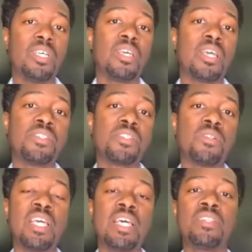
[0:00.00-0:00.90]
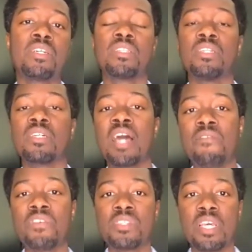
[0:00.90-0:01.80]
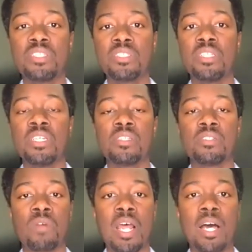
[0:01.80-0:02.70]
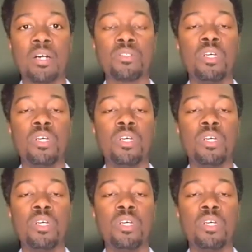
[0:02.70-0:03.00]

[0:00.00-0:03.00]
And so then the, the conversation is around